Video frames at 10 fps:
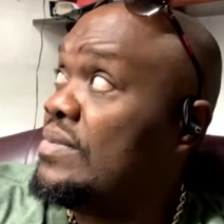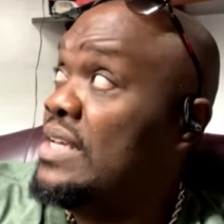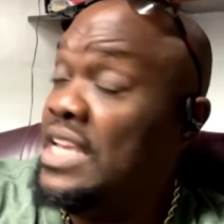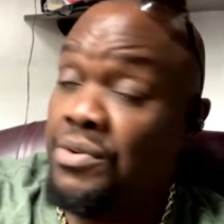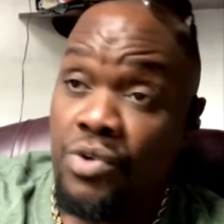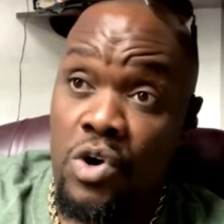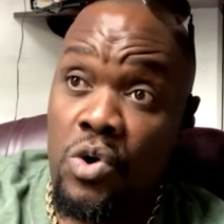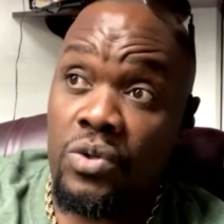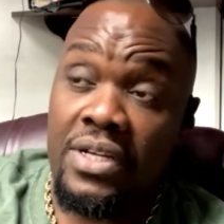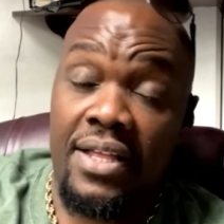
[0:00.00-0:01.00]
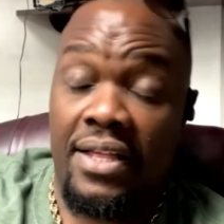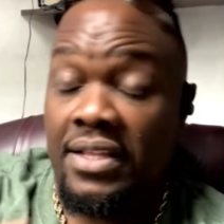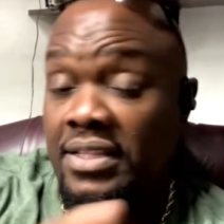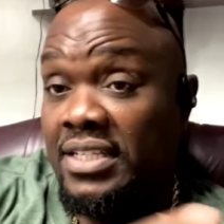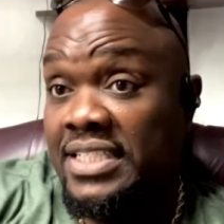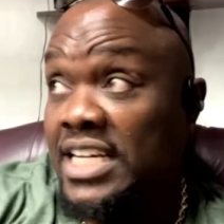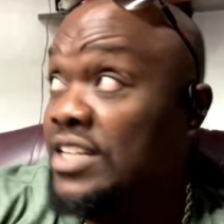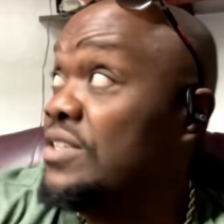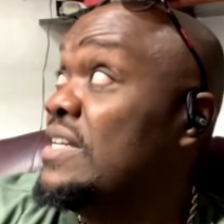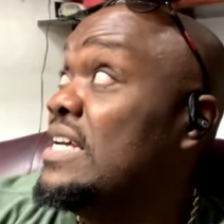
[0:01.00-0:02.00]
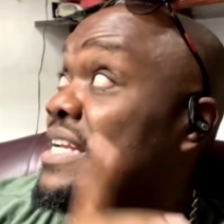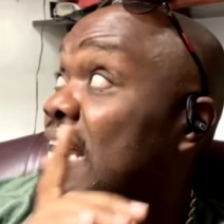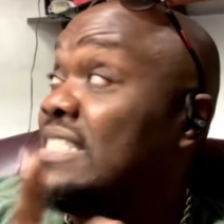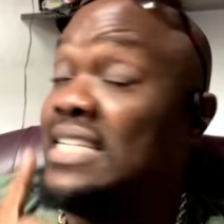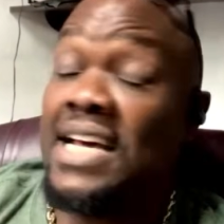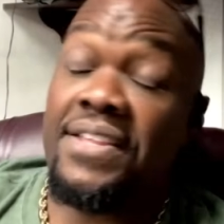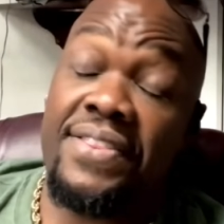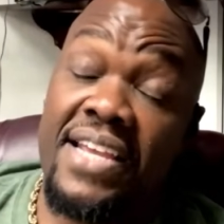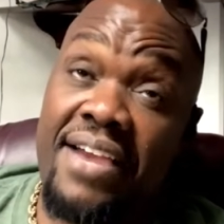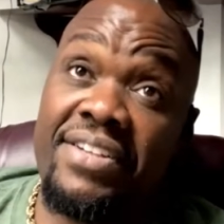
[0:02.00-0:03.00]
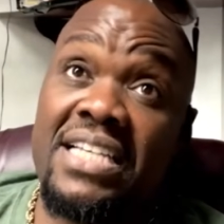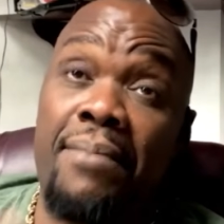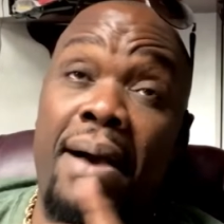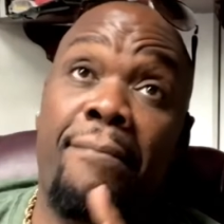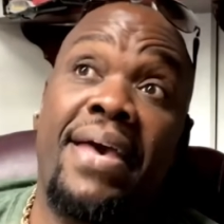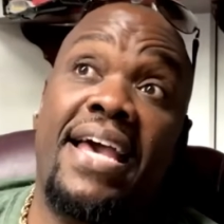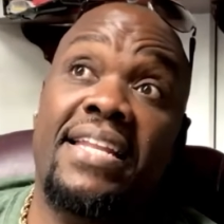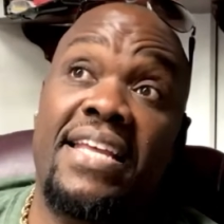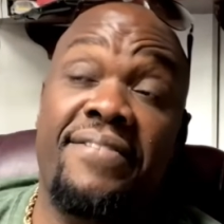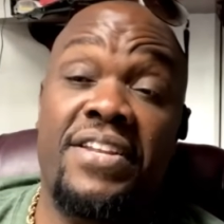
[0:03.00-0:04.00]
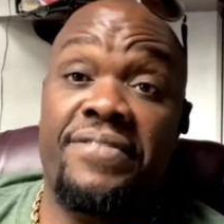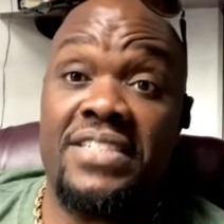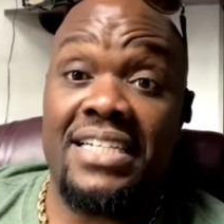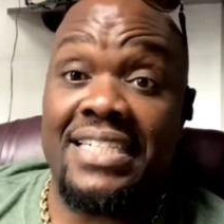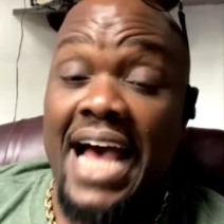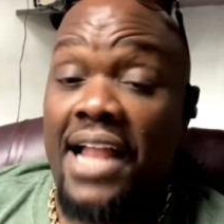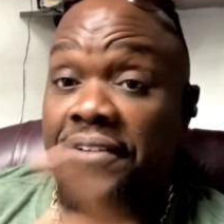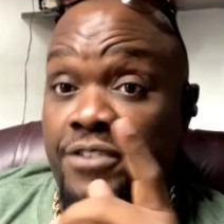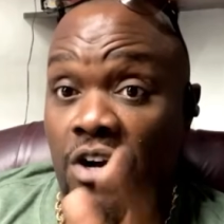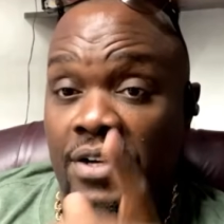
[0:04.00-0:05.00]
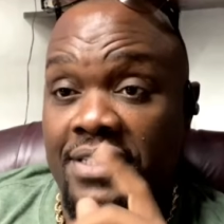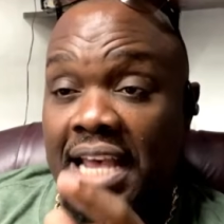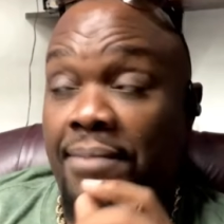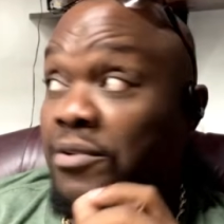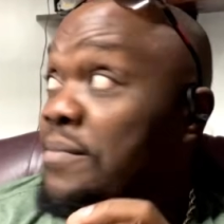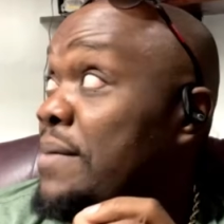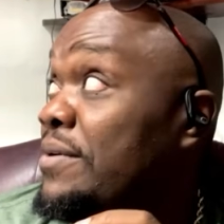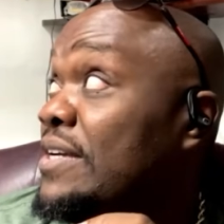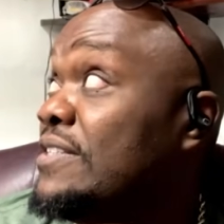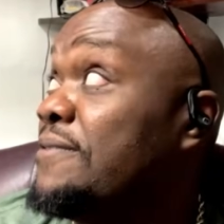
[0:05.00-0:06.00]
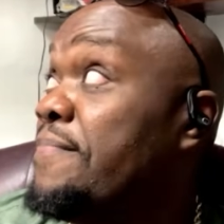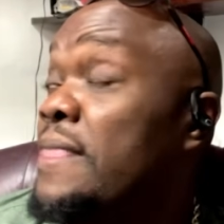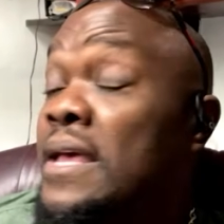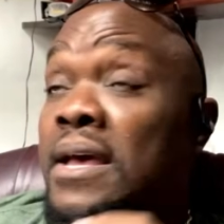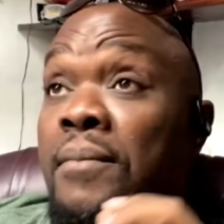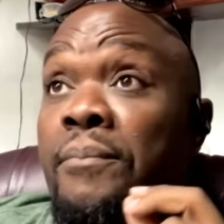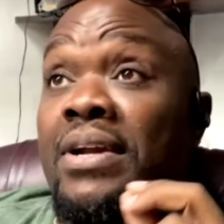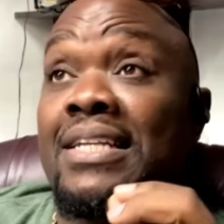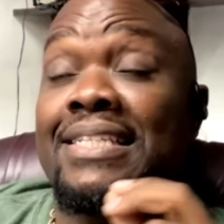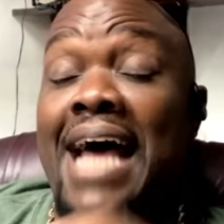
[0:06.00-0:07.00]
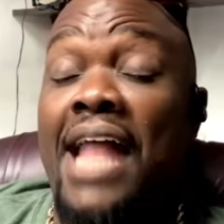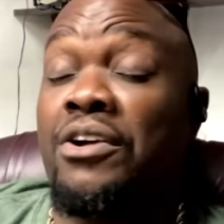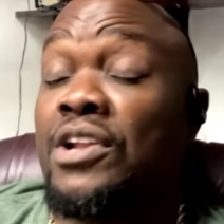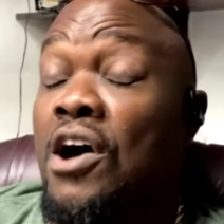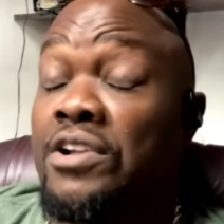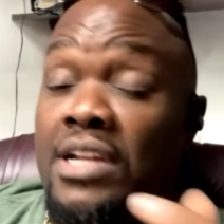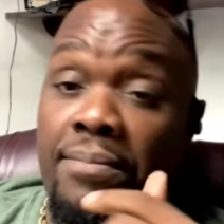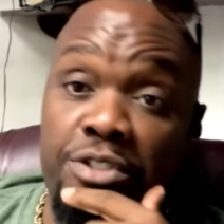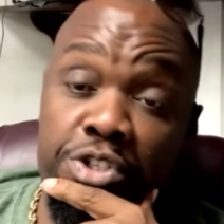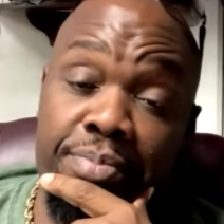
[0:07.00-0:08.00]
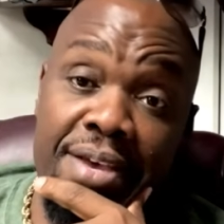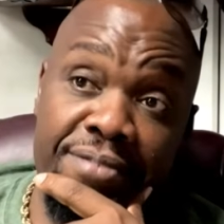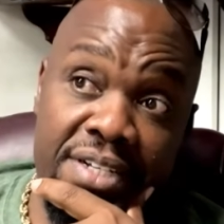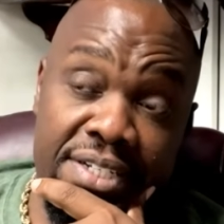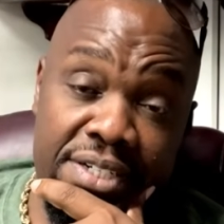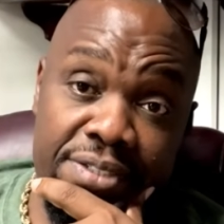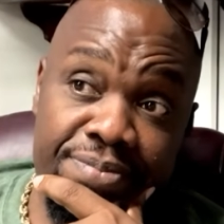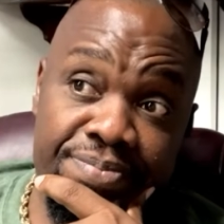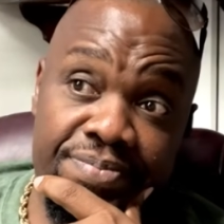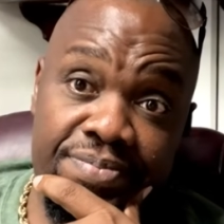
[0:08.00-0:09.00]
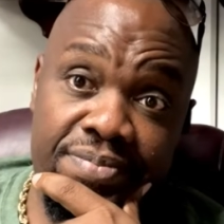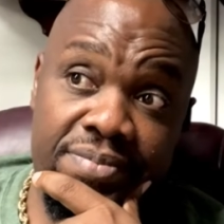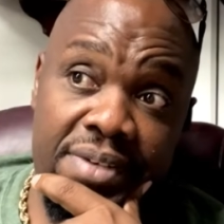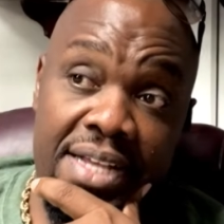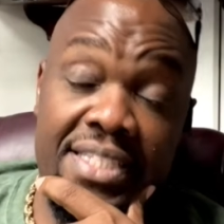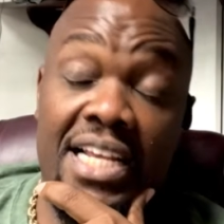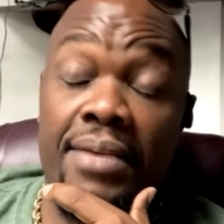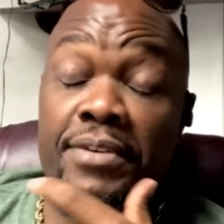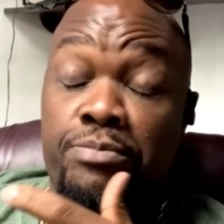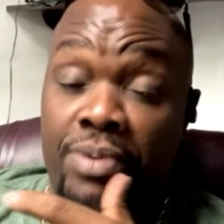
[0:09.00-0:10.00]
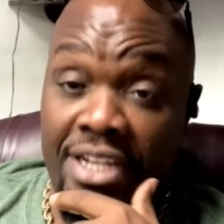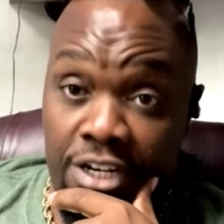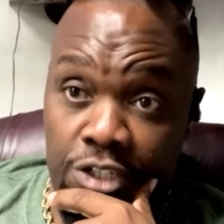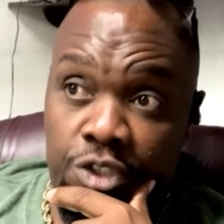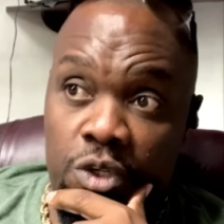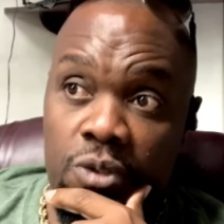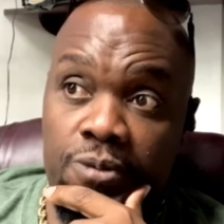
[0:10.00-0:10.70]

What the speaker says: He rolled the dealer. That's another thing. Every time I bet, even if it's $1, if you go to the table, remember this. Put $1 on all the numbers you bet for the dealer and tell him it's player control.